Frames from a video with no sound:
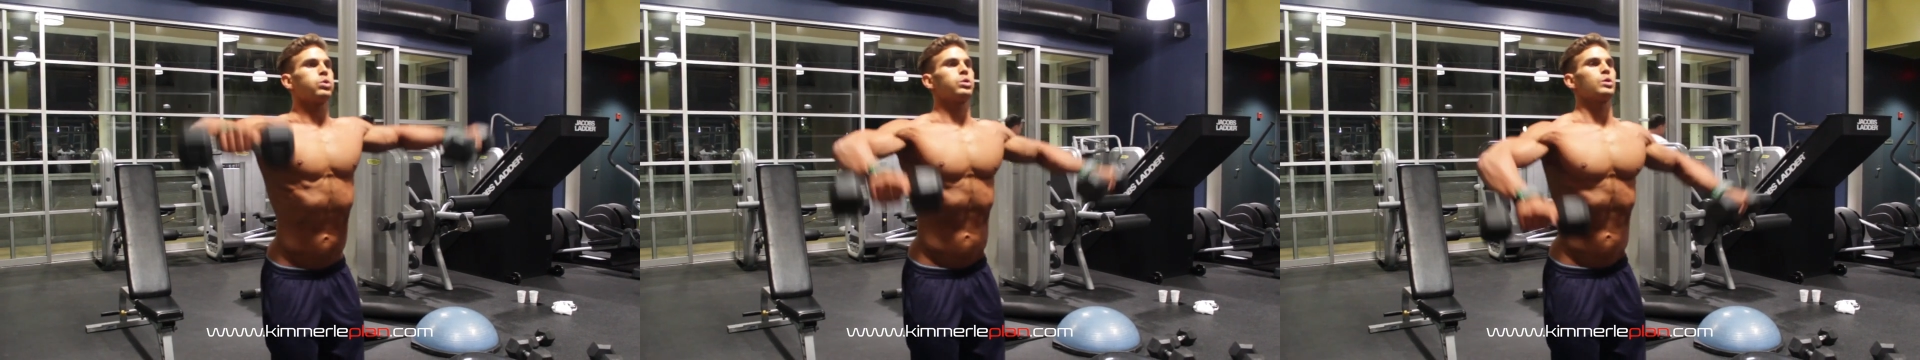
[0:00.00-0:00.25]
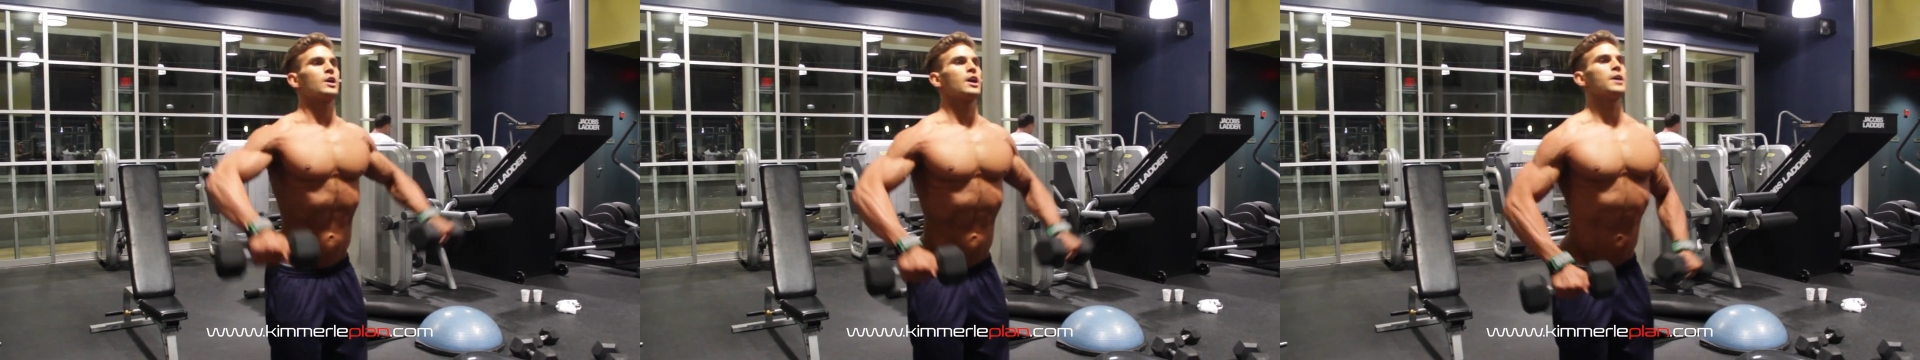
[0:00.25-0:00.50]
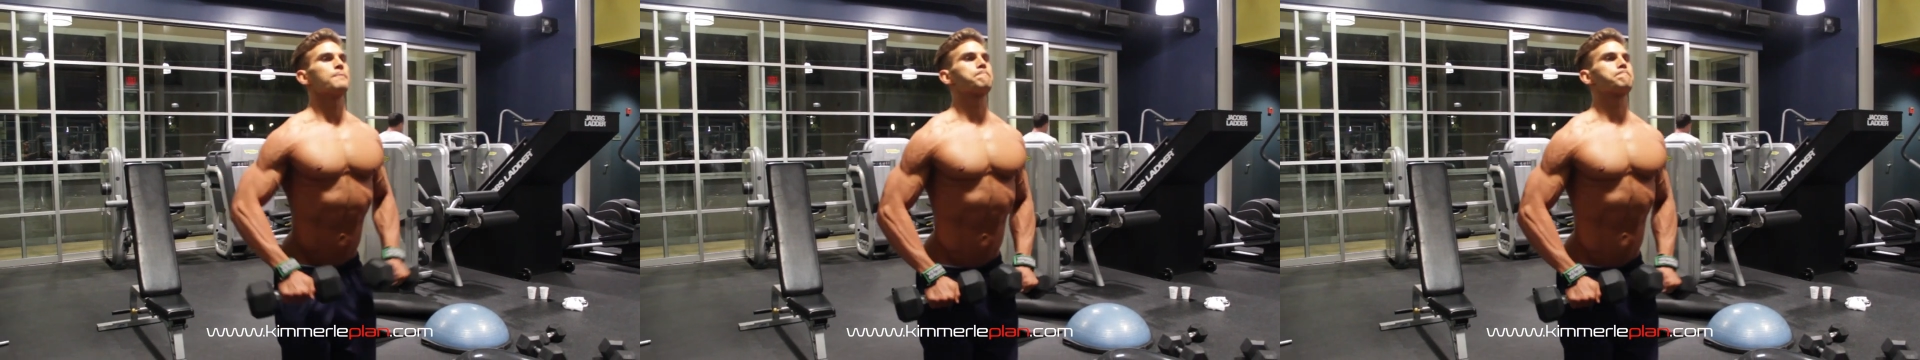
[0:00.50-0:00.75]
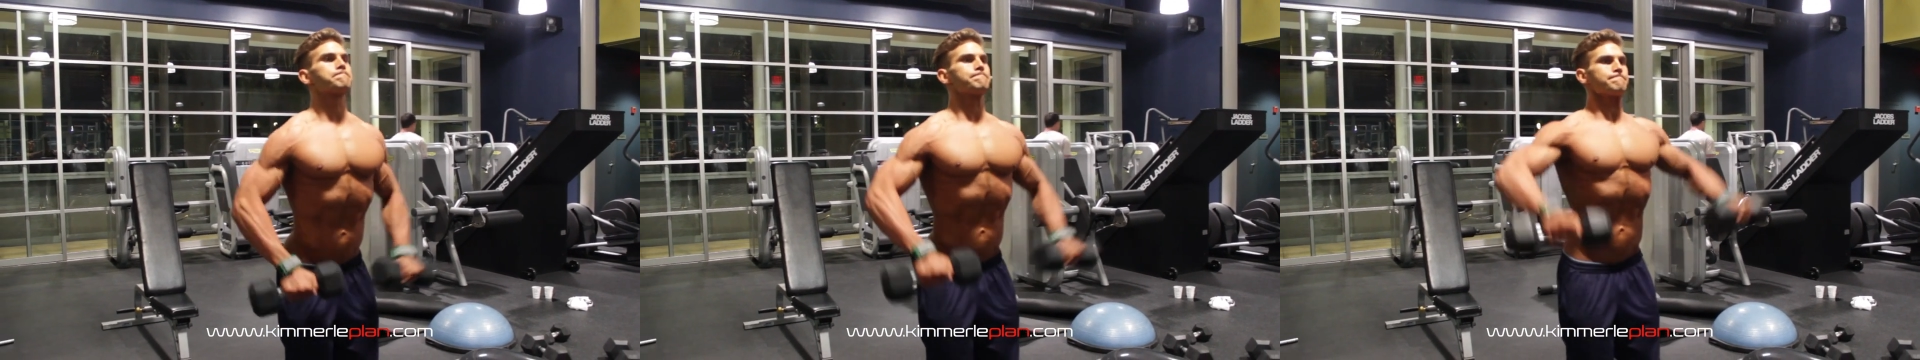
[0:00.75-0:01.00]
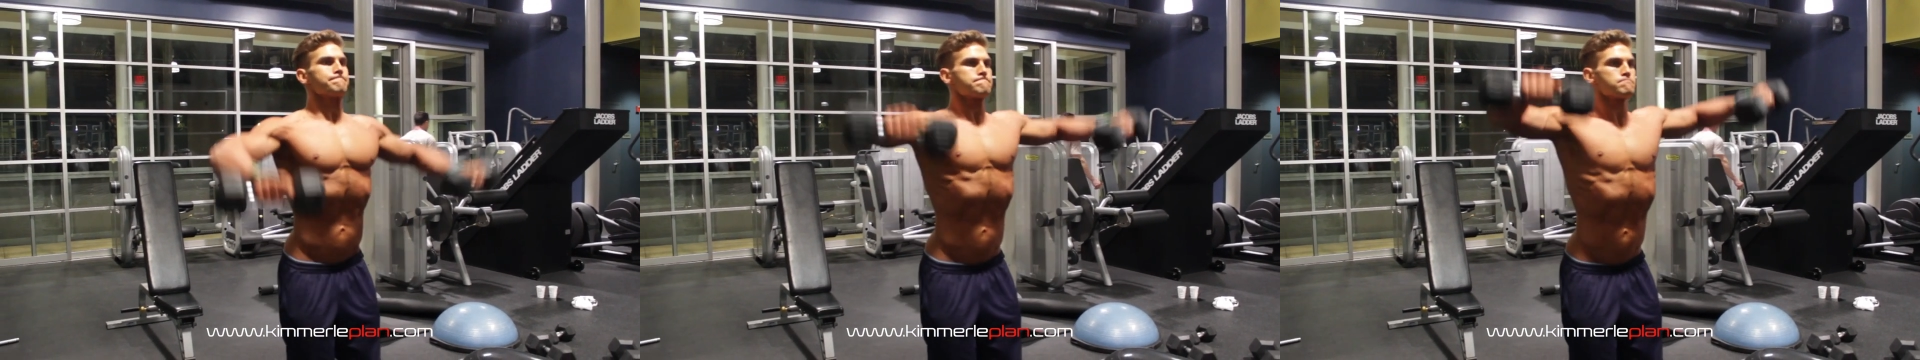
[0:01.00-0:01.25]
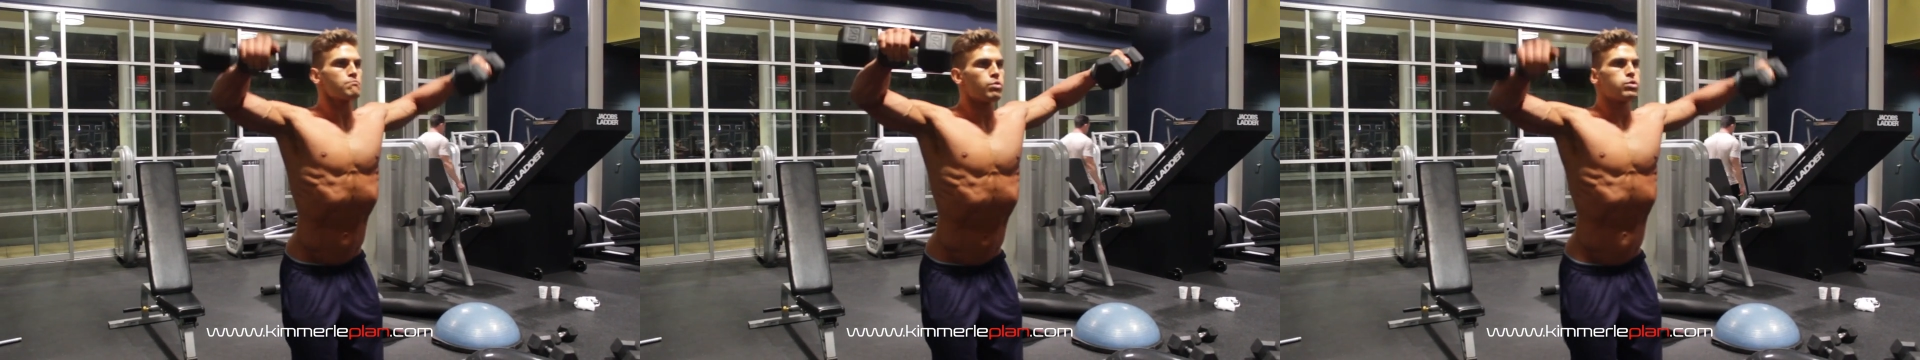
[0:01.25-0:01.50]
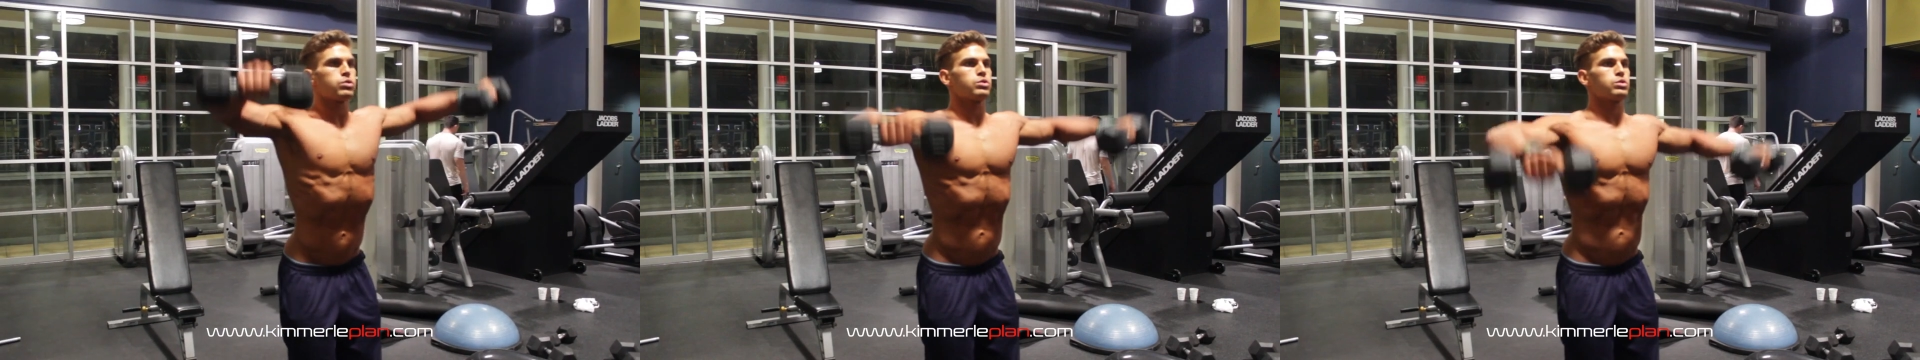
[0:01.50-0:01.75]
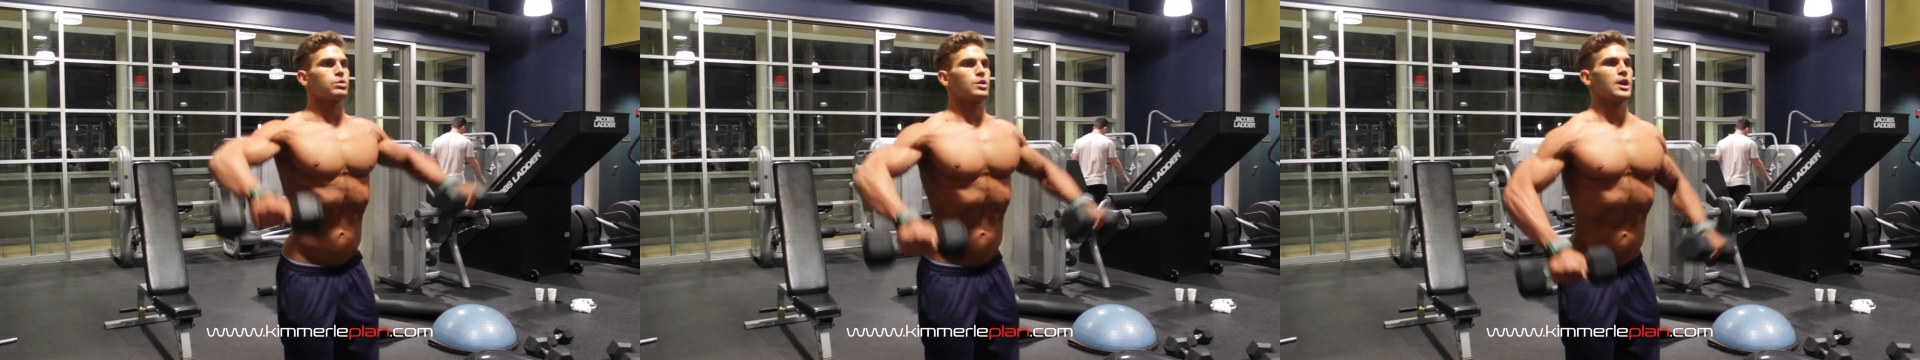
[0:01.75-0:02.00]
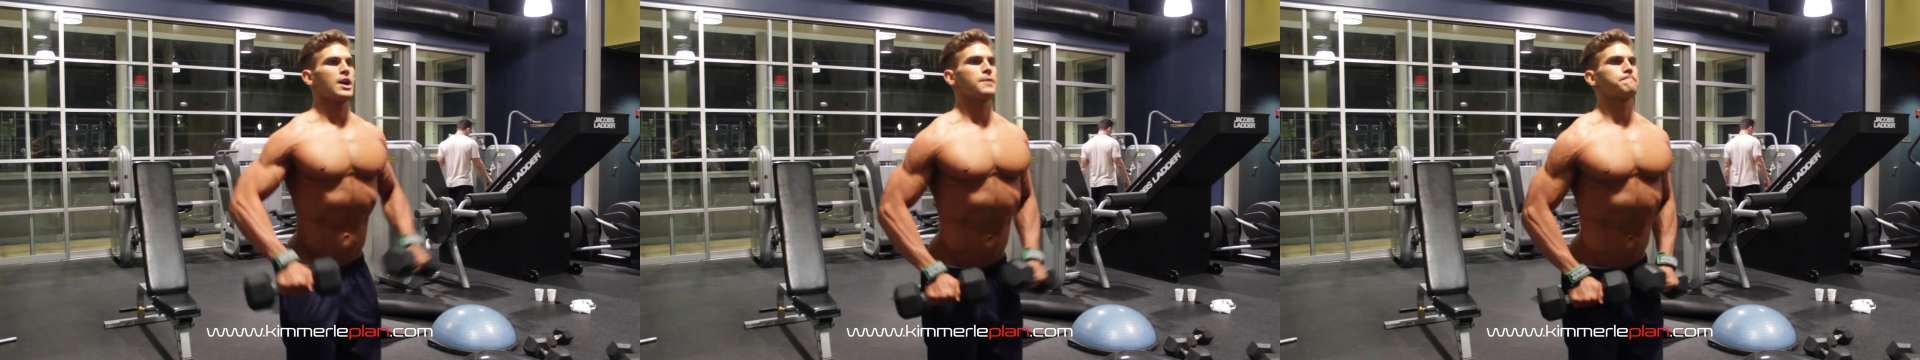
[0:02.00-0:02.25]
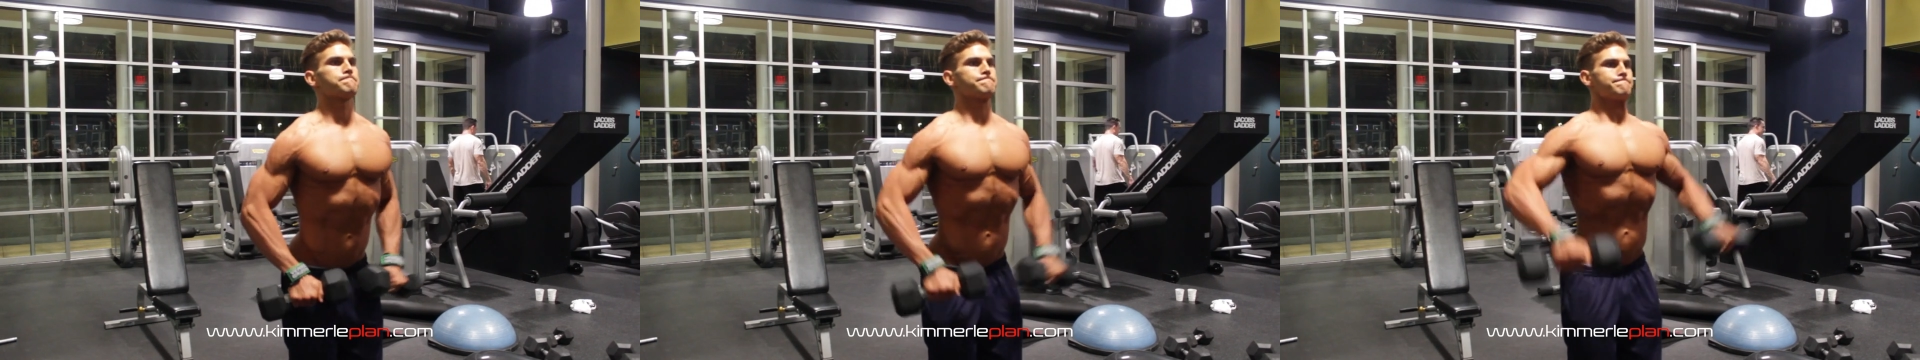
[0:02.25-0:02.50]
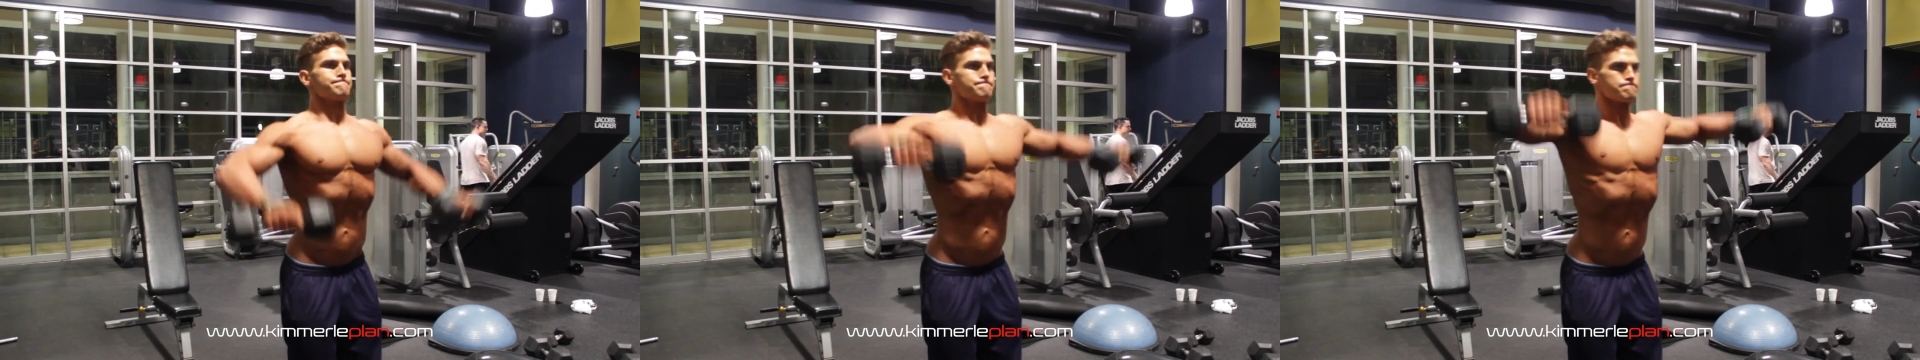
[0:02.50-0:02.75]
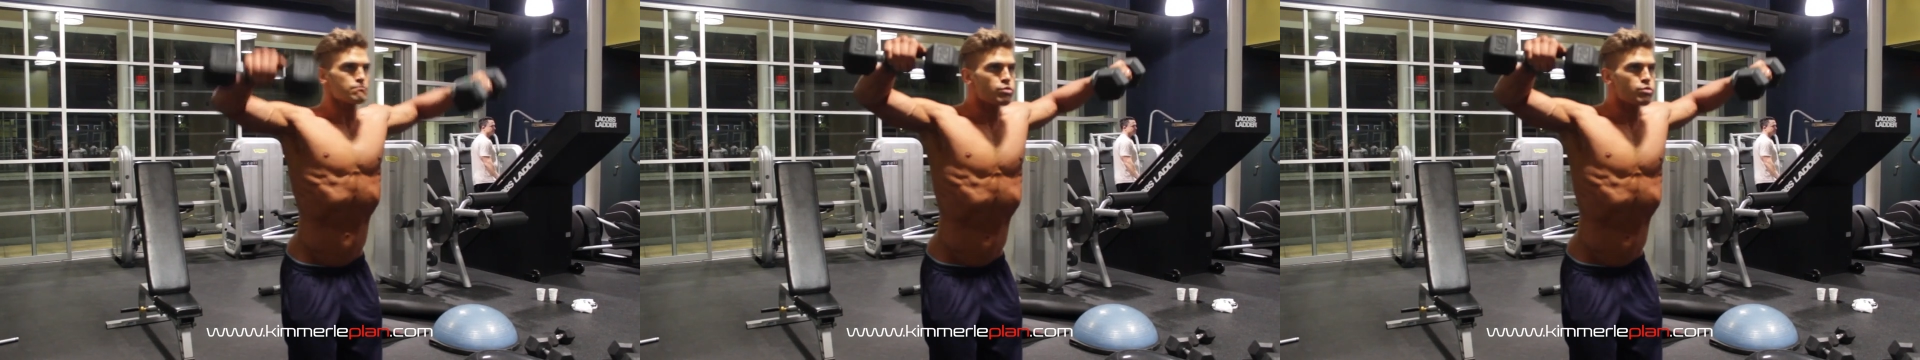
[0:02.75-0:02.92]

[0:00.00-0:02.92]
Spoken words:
No one is speaking in this clip.